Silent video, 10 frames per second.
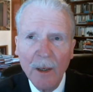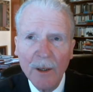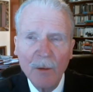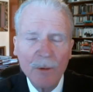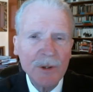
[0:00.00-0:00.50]

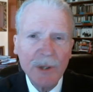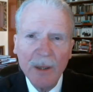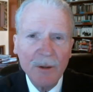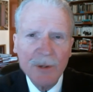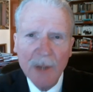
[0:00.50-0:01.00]
You would
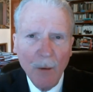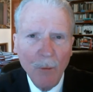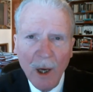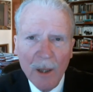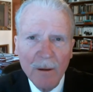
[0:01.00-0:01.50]
say there's not
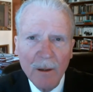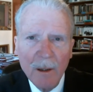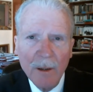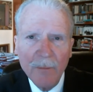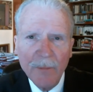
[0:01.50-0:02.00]

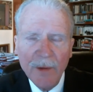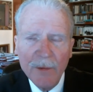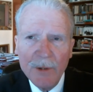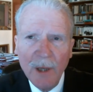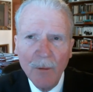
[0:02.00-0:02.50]

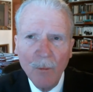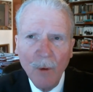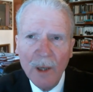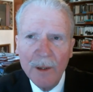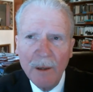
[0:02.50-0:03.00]

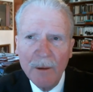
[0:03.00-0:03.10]
one